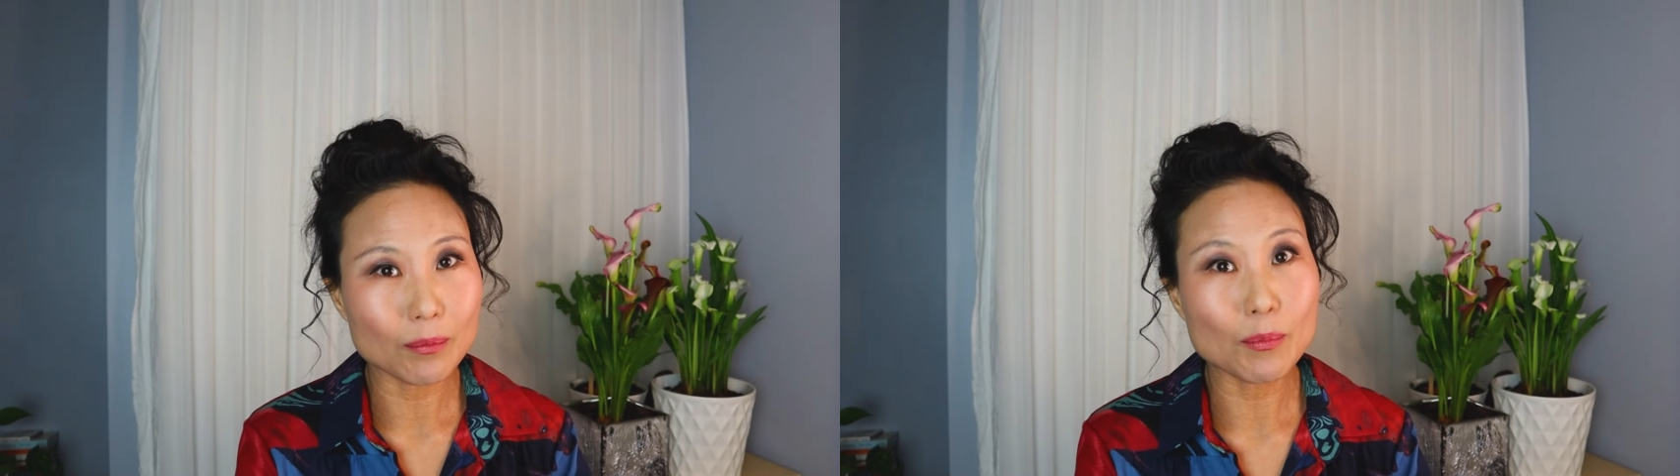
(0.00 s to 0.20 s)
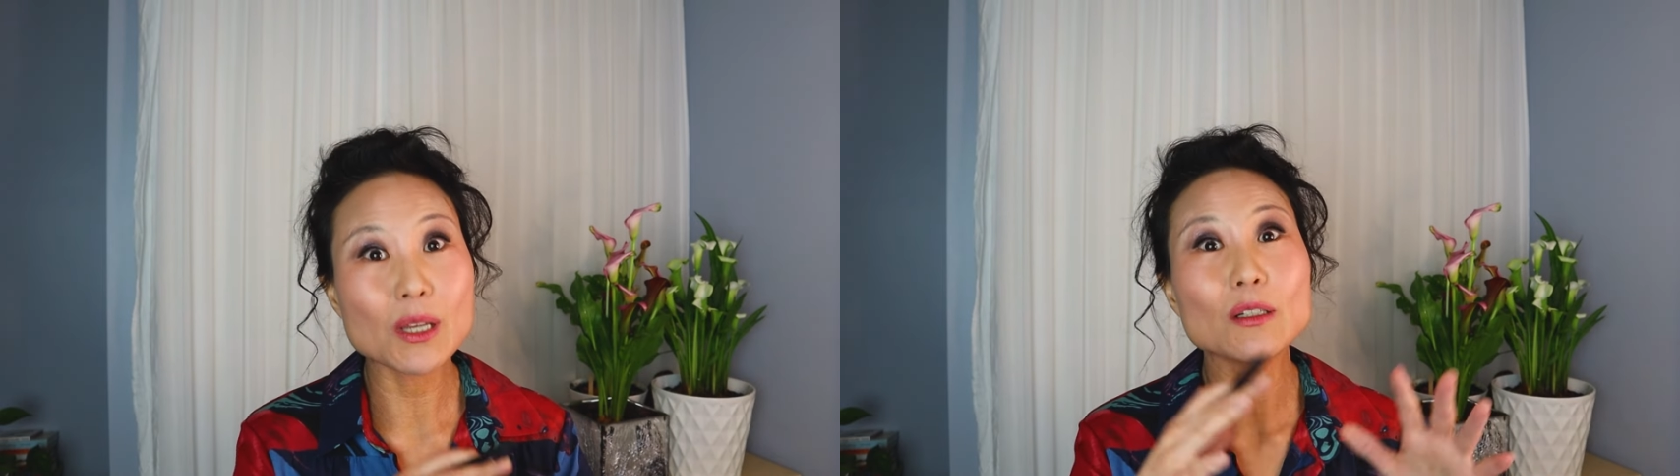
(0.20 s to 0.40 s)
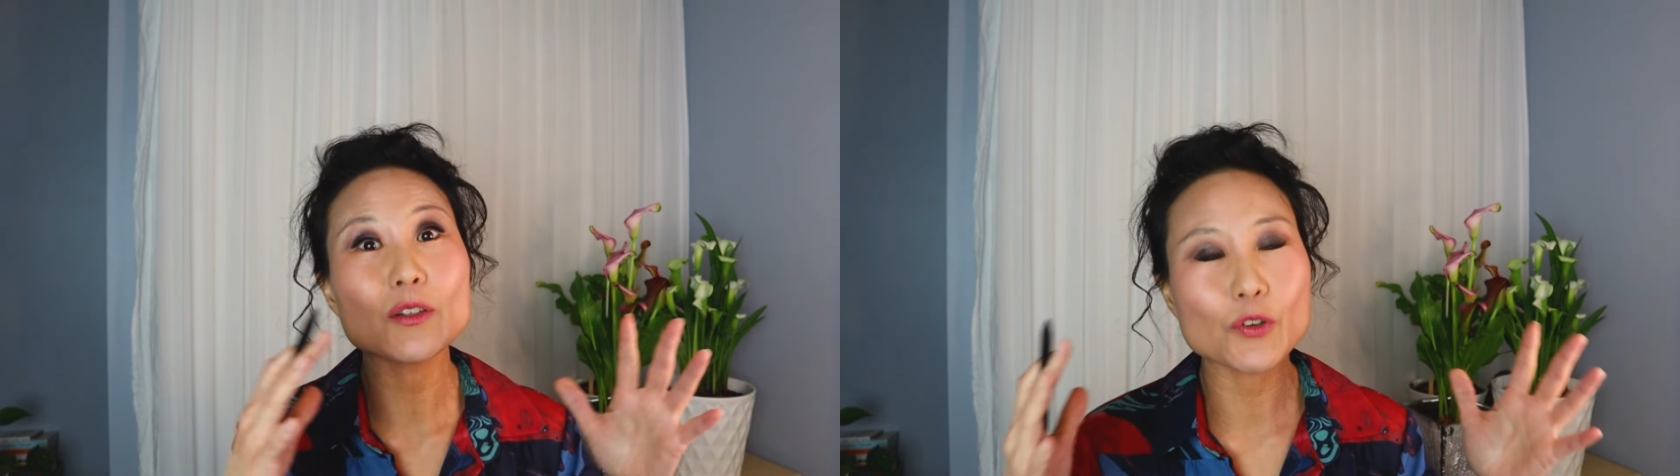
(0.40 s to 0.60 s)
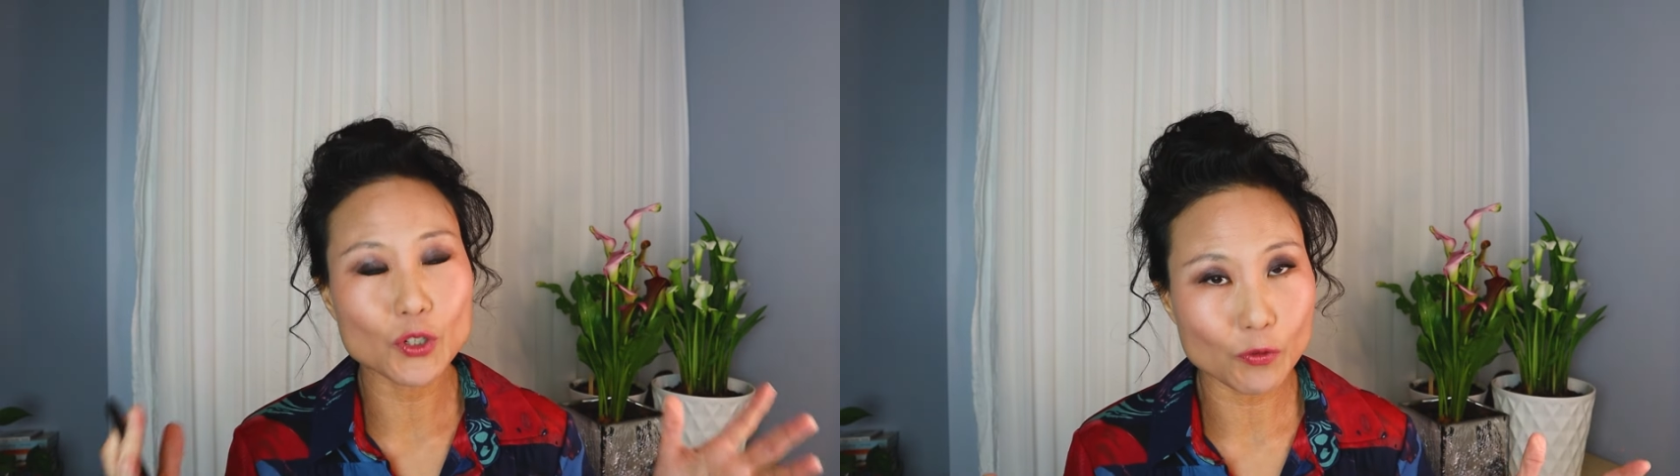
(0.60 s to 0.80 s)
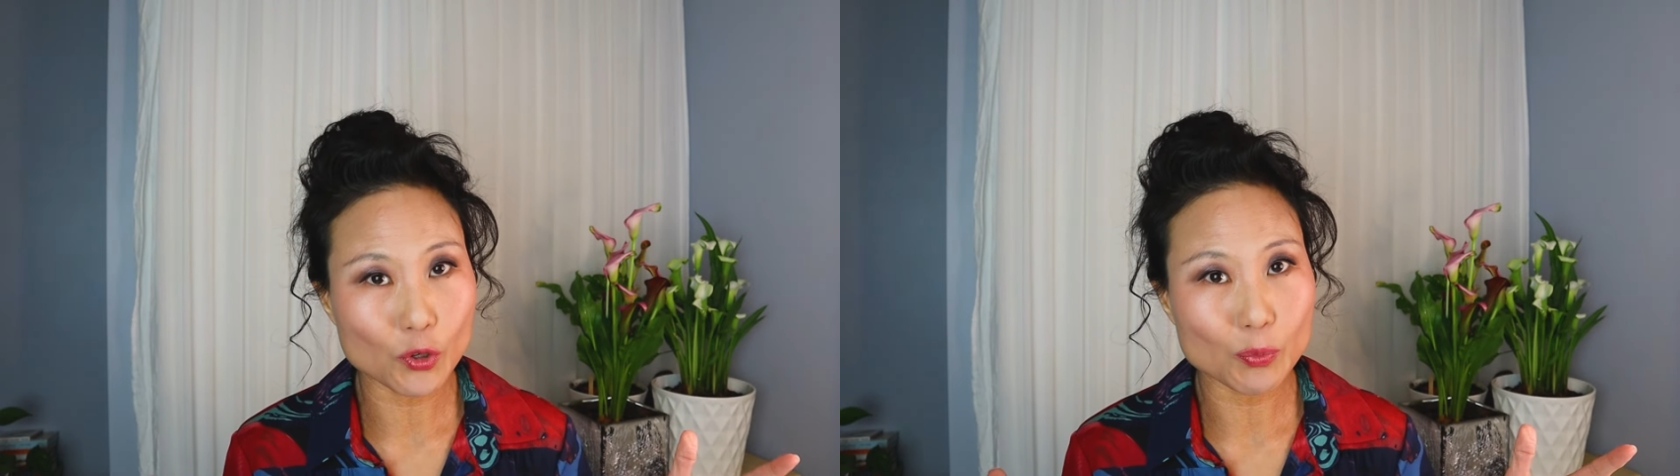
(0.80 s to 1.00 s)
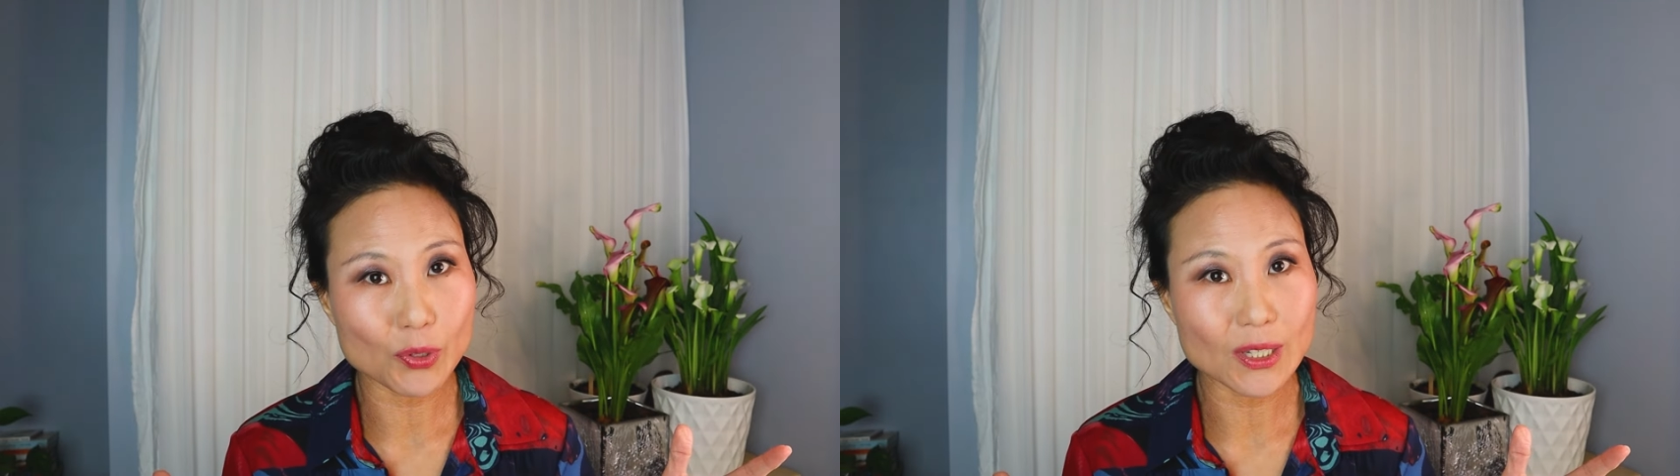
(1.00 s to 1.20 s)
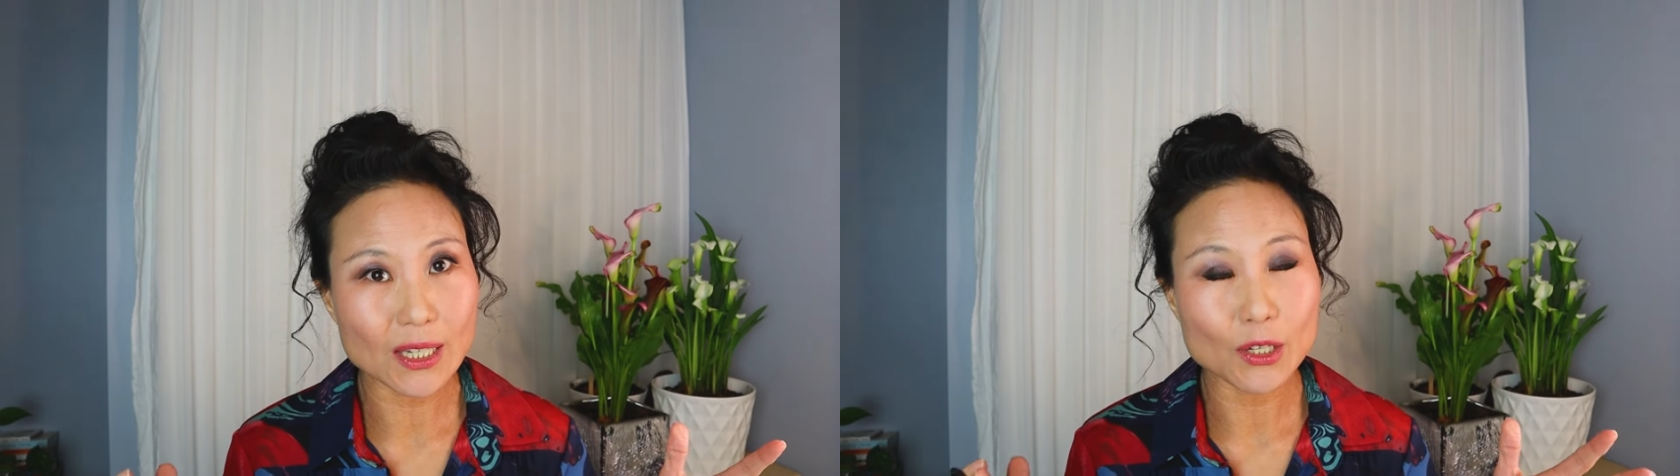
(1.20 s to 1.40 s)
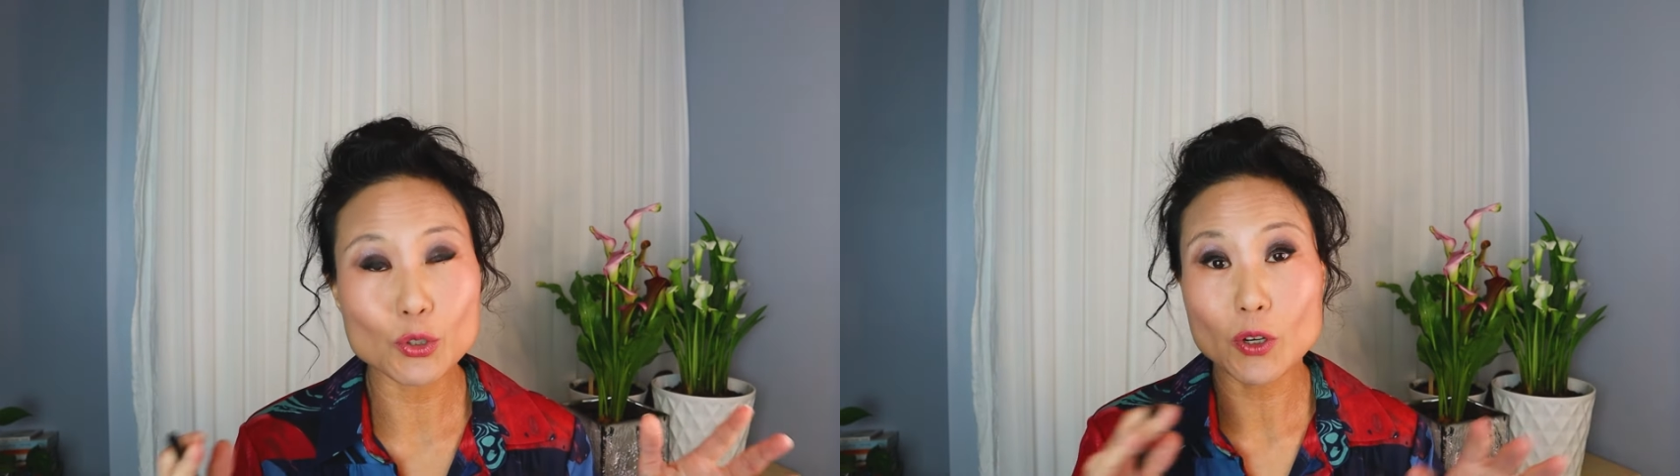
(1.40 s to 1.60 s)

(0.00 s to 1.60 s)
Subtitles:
middle of your divorce proceedings.